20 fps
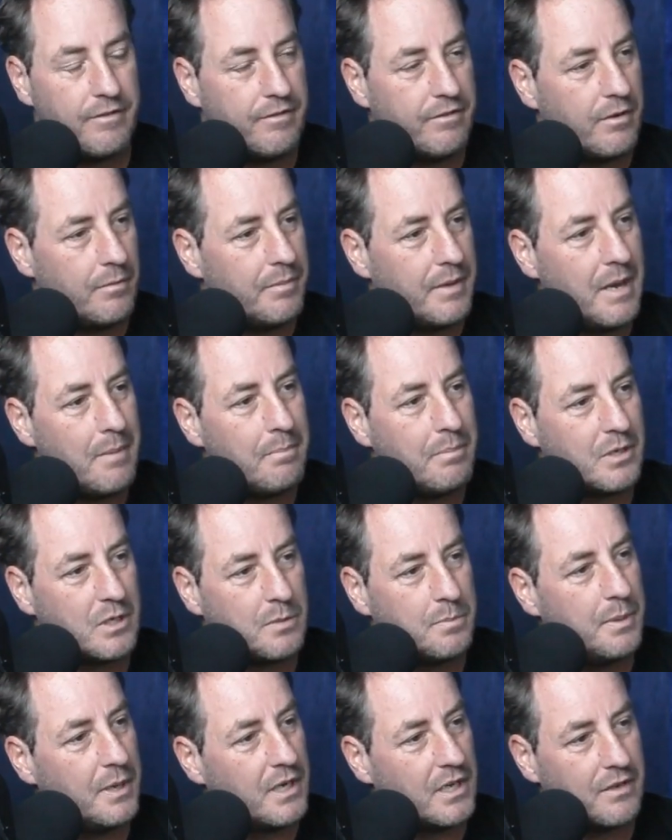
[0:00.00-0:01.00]
From that
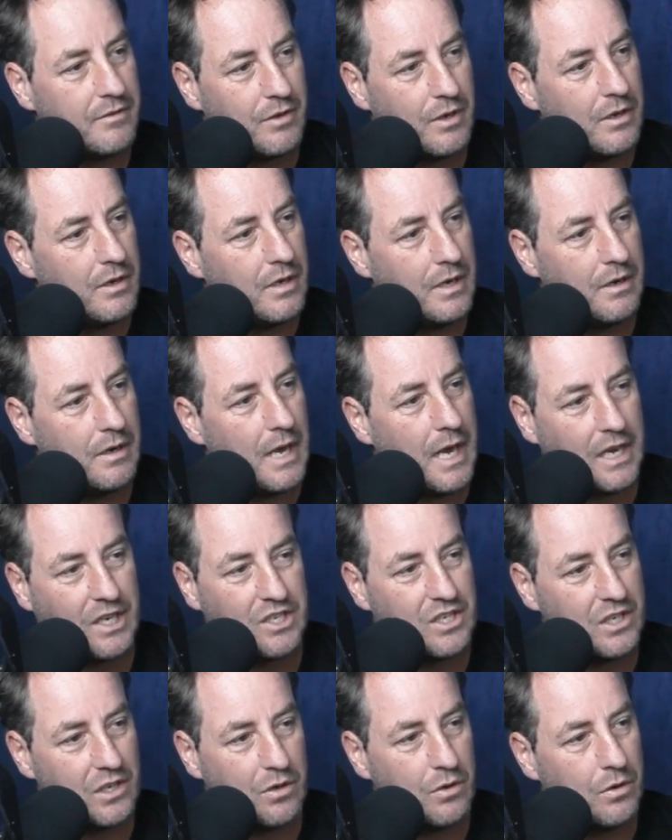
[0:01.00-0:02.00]
perspective, it
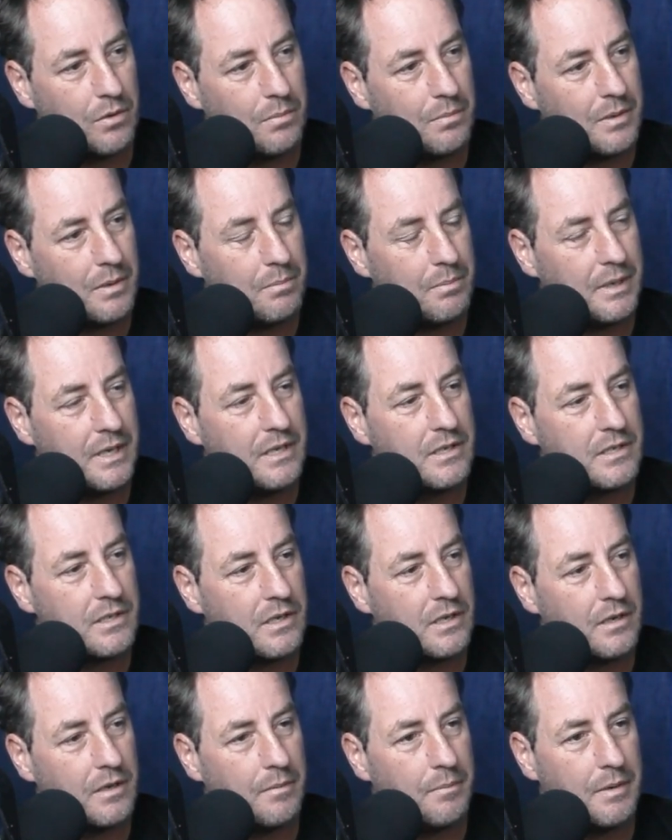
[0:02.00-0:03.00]
actually couldn't be
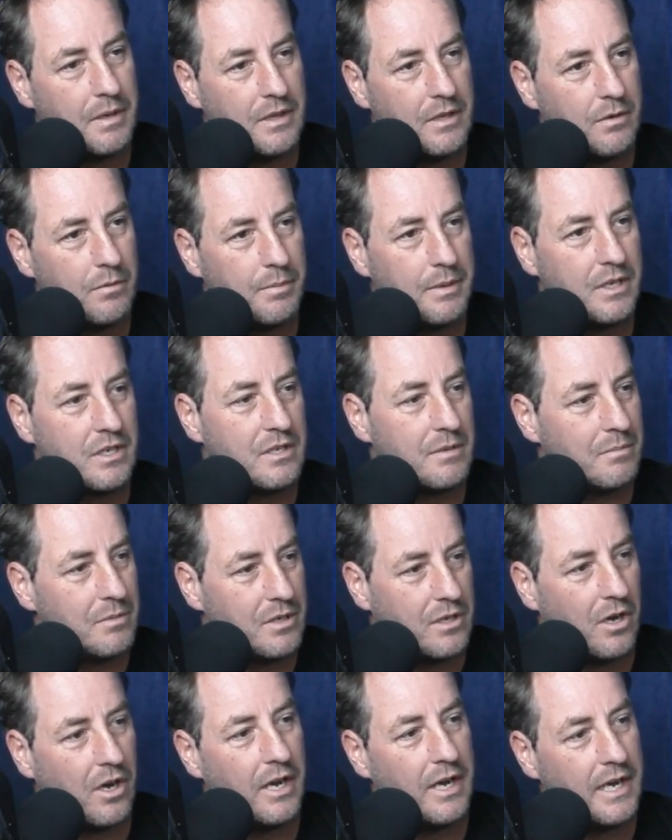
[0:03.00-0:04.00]
better. I mean, there'll be some
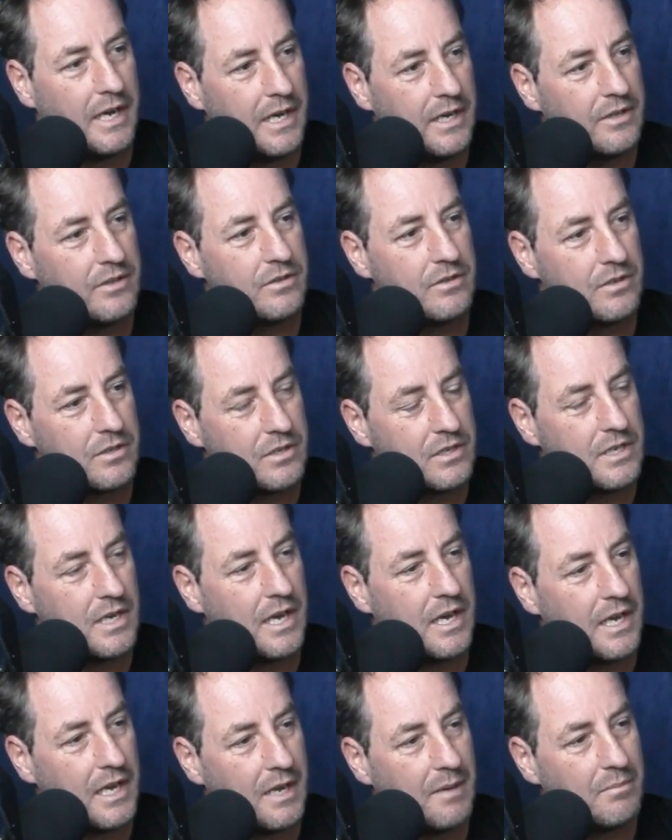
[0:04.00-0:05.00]
diehards that are
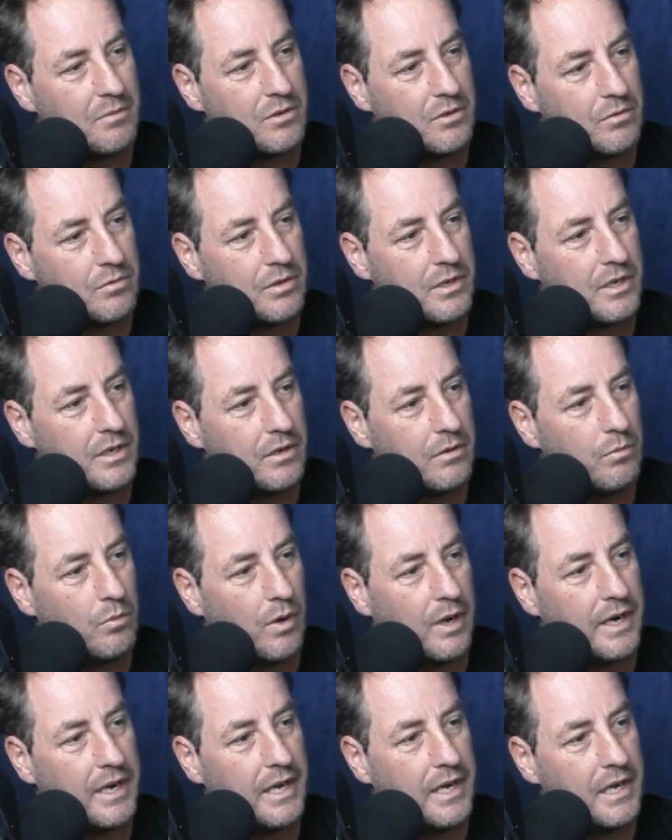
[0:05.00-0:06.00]
staying up till
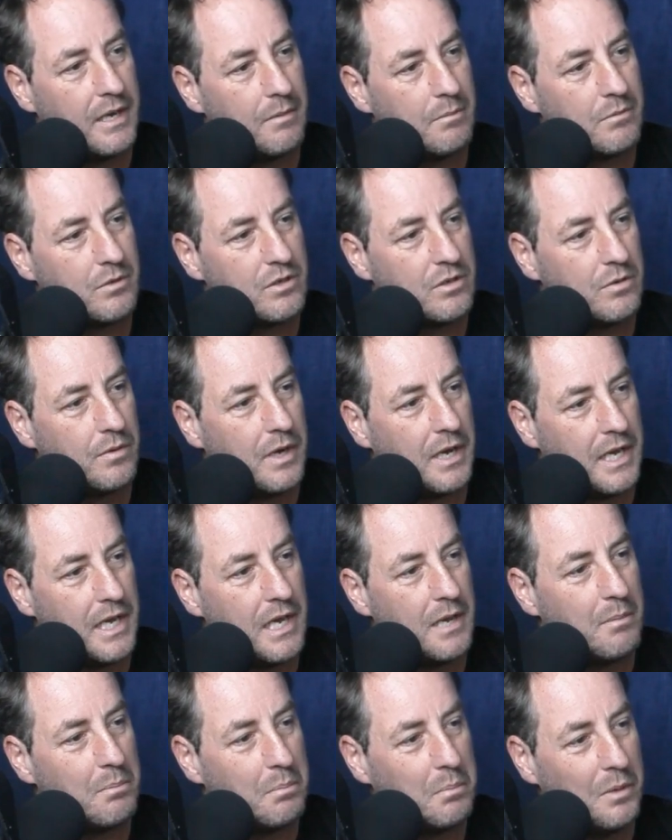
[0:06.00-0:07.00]
1 a.m., 2
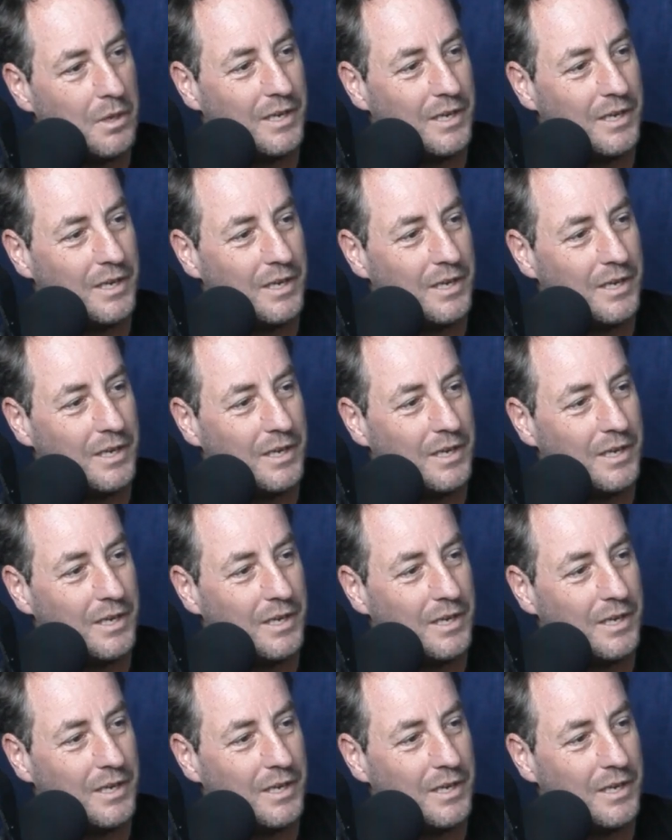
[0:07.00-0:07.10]
a.m.